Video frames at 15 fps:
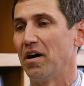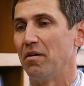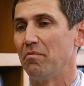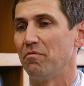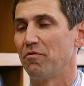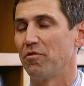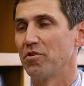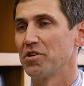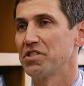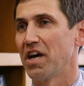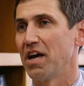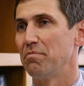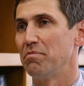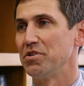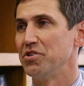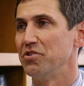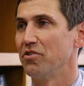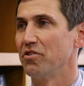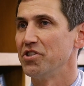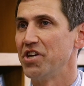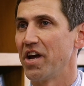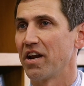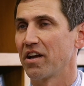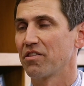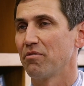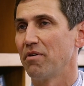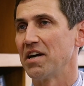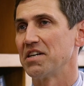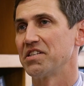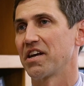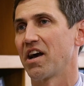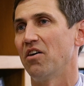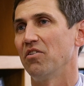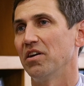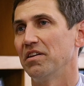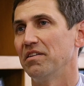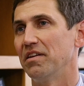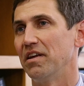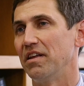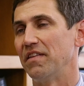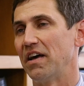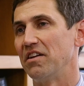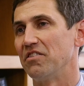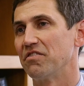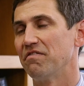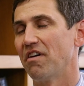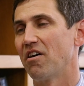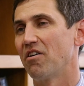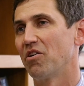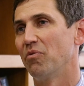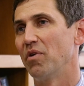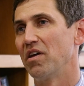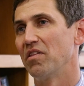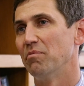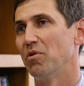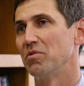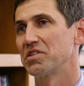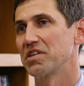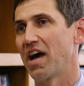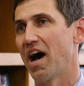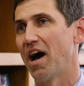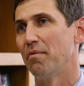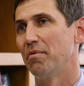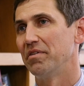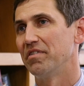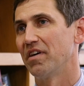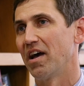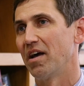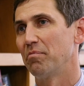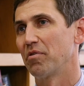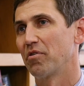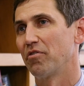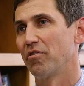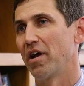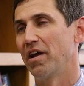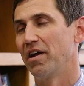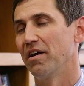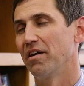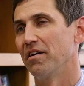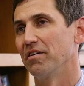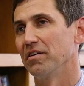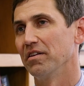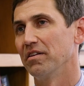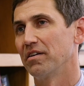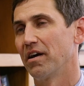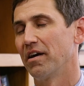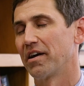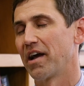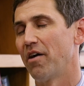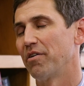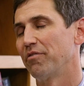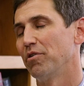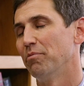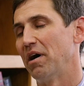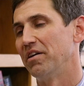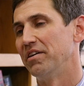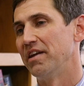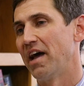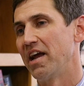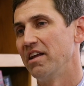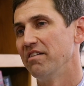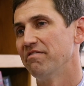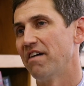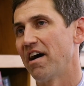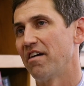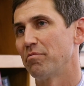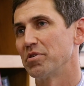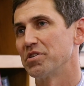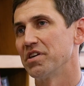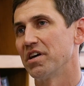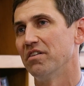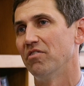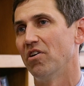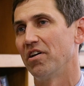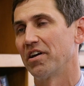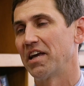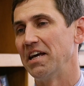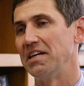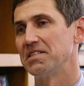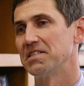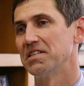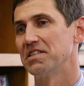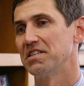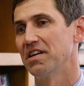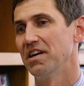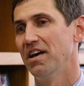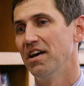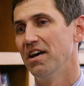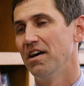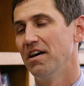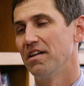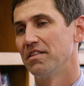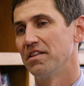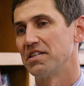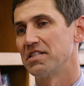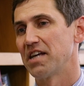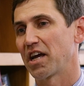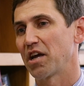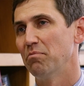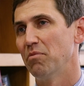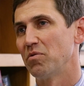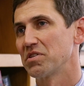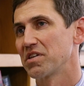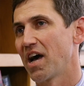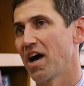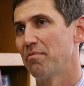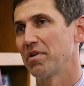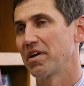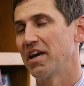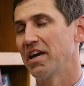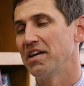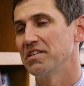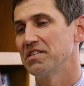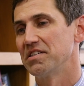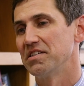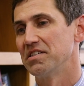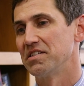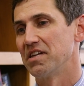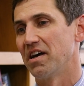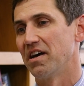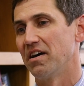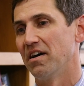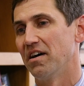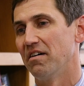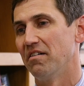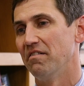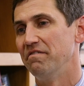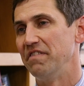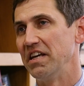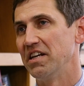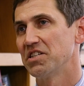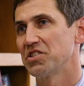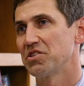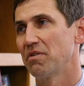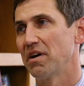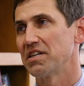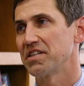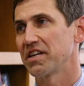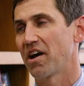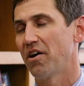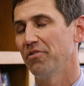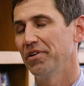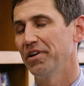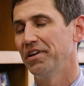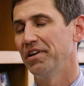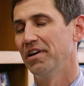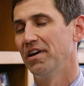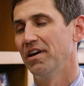um, first type is neurogenic thoracic outlet. That is far and away the most common type, create, or accounting for about 95% of all cases. The second most common case is a, a, venous thoracic outlet